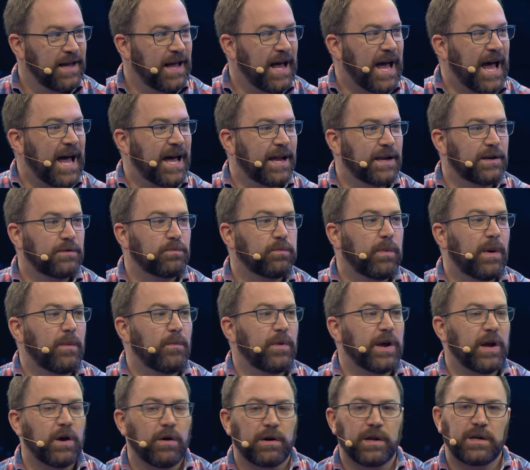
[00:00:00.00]
And when
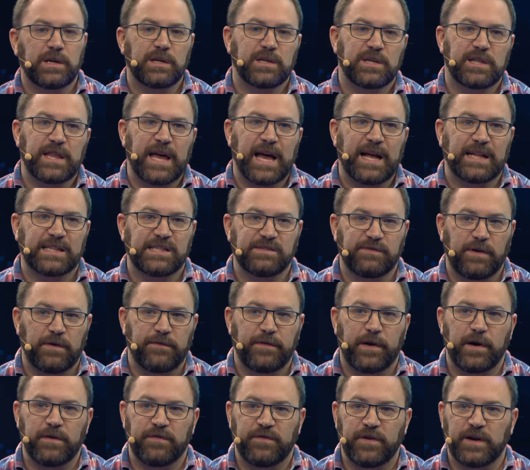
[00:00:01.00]
we got it into the hands of our
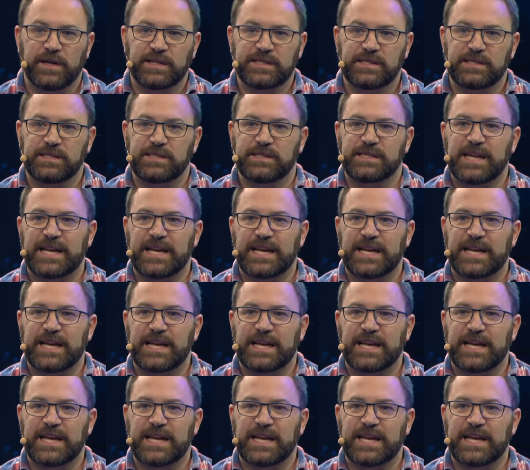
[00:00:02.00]
very first